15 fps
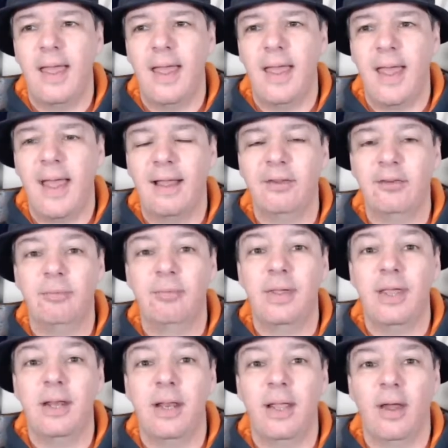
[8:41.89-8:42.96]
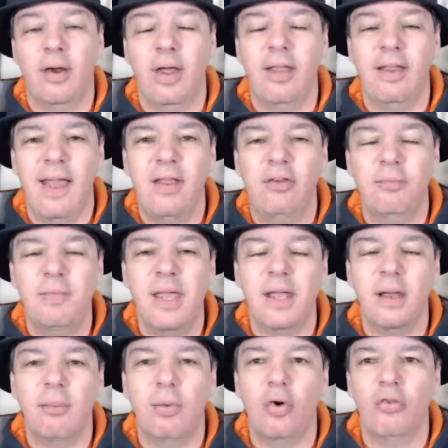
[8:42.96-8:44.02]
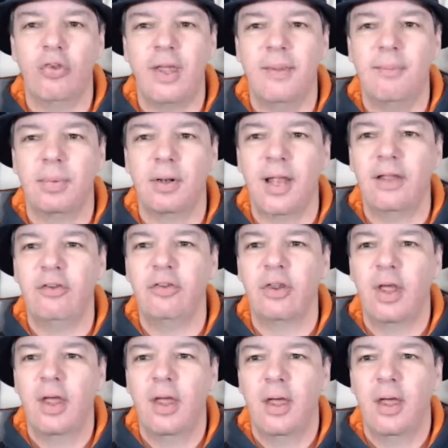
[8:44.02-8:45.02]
is being put in place.